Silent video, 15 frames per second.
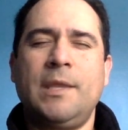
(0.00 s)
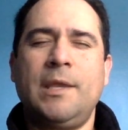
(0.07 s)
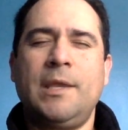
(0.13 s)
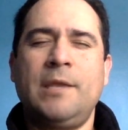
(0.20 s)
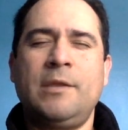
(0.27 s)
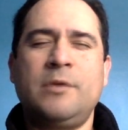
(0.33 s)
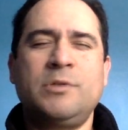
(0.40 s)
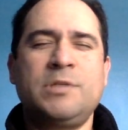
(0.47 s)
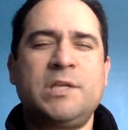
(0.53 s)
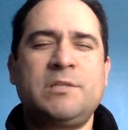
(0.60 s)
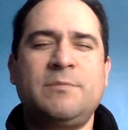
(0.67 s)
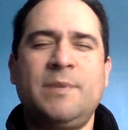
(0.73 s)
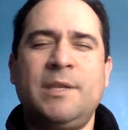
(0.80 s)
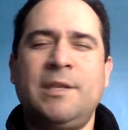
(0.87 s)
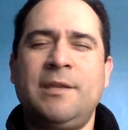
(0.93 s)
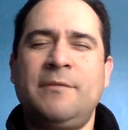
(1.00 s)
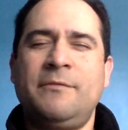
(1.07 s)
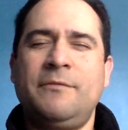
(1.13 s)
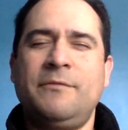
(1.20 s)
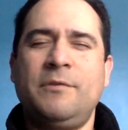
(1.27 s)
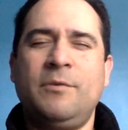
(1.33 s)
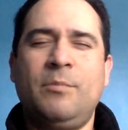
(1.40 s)
And no judgment if
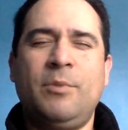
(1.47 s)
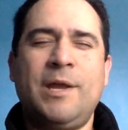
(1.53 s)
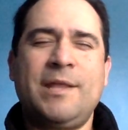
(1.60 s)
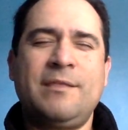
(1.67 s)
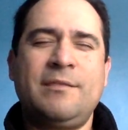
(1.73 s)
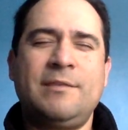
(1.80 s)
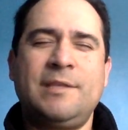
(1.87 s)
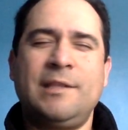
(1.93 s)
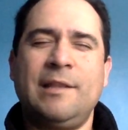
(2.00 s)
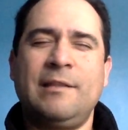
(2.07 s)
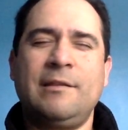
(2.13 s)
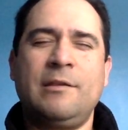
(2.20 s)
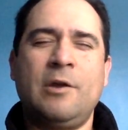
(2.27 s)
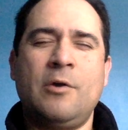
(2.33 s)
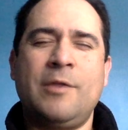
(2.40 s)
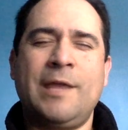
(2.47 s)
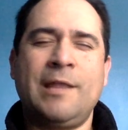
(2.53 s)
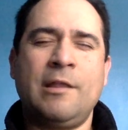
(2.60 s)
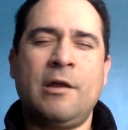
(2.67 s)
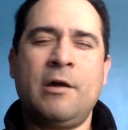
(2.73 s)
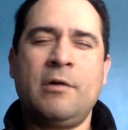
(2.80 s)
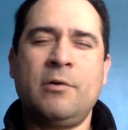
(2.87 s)
your breath didn't go that
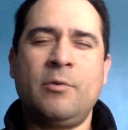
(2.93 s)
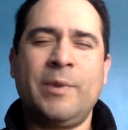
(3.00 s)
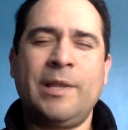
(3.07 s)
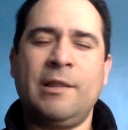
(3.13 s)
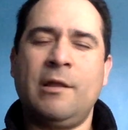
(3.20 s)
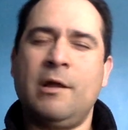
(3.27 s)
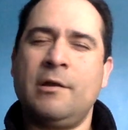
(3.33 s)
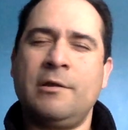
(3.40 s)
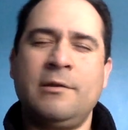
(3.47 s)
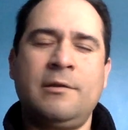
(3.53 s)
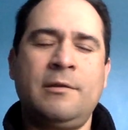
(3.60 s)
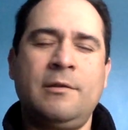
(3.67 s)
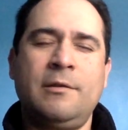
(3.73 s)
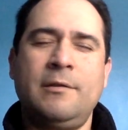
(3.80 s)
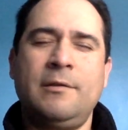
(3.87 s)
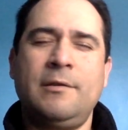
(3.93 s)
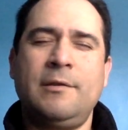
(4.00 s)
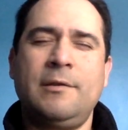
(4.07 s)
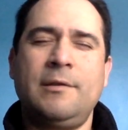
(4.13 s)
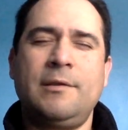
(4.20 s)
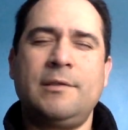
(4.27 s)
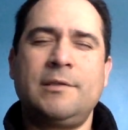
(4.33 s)
long or went longer.
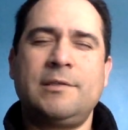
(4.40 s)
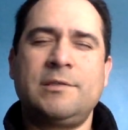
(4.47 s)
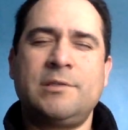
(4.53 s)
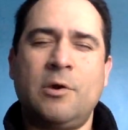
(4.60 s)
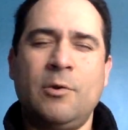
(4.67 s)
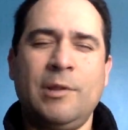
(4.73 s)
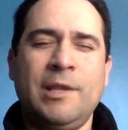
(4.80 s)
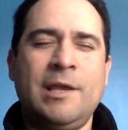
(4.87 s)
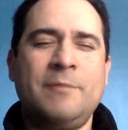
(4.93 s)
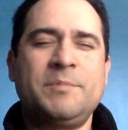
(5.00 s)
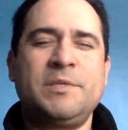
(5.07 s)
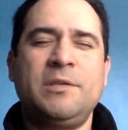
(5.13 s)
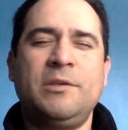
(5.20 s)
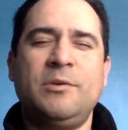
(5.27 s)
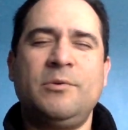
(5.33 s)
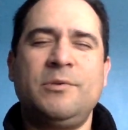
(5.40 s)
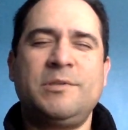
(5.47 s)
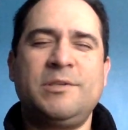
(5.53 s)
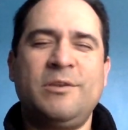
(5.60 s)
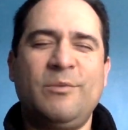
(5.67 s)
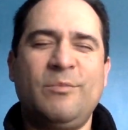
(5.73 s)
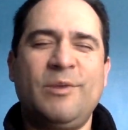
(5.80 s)
It's totally up to you. It's
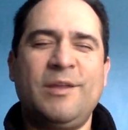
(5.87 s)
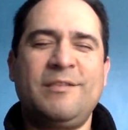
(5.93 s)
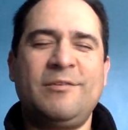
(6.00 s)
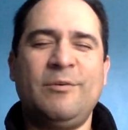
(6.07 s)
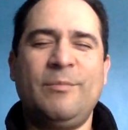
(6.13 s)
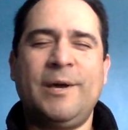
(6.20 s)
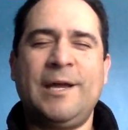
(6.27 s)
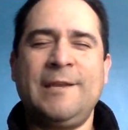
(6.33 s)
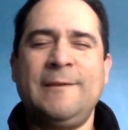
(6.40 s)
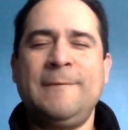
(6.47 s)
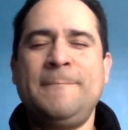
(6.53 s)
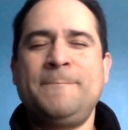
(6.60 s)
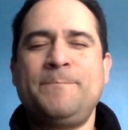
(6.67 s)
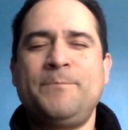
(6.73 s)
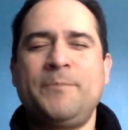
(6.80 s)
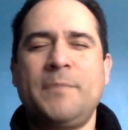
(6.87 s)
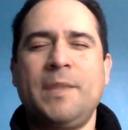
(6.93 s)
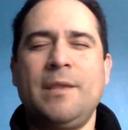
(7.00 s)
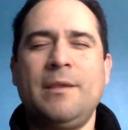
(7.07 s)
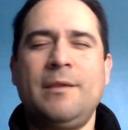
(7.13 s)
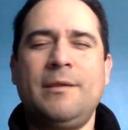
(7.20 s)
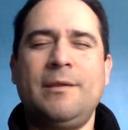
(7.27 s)
your breath, your body.
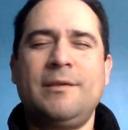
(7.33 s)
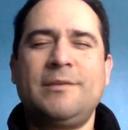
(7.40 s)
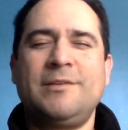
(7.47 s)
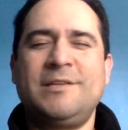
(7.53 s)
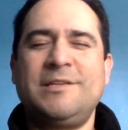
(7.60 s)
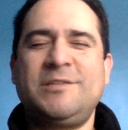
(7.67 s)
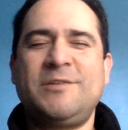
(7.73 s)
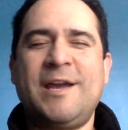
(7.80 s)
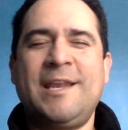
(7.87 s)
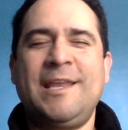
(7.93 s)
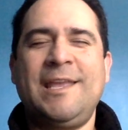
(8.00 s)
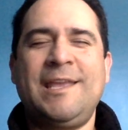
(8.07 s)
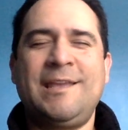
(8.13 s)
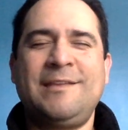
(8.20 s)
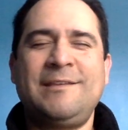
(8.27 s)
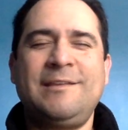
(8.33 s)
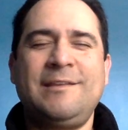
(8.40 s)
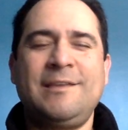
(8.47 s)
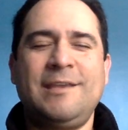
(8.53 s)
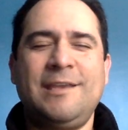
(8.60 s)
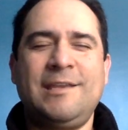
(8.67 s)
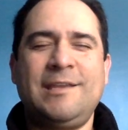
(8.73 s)
So let's try it again.
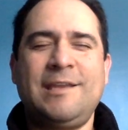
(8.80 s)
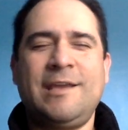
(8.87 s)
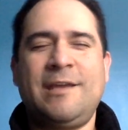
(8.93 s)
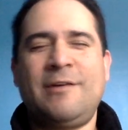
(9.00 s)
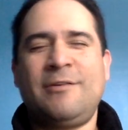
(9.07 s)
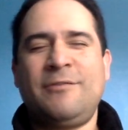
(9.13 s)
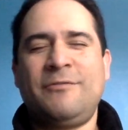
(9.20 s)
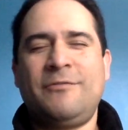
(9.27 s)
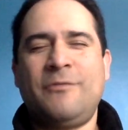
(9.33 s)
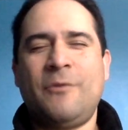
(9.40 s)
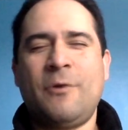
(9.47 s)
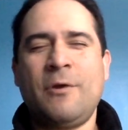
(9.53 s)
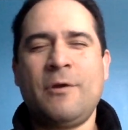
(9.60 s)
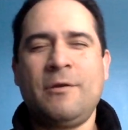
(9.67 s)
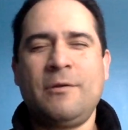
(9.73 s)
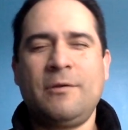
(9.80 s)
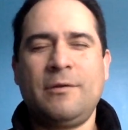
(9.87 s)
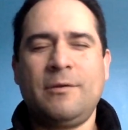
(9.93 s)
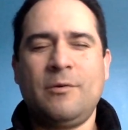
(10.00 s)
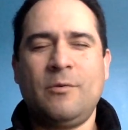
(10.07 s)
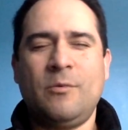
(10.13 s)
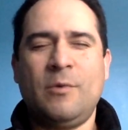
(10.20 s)
Inhale, 4.
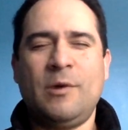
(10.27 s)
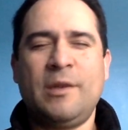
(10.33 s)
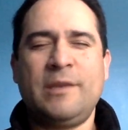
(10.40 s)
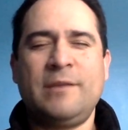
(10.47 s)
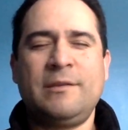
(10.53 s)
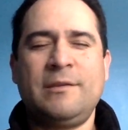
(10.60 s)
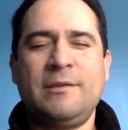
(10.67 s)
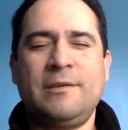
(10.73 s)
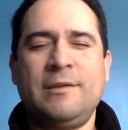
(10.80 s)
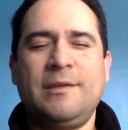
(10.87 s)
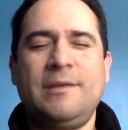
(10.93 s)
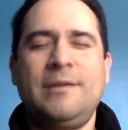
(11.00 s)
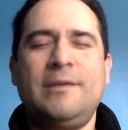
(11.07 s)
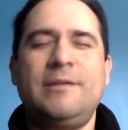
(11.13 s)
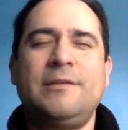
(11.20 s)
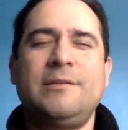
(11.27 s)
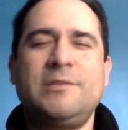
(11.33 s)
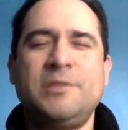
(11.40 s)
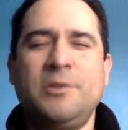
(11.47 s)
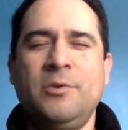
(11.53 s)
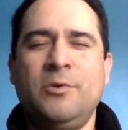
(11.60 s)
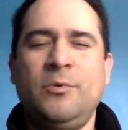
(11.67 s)
1,
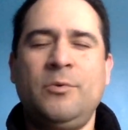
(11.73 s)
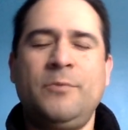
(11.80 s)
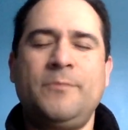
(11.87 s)
2,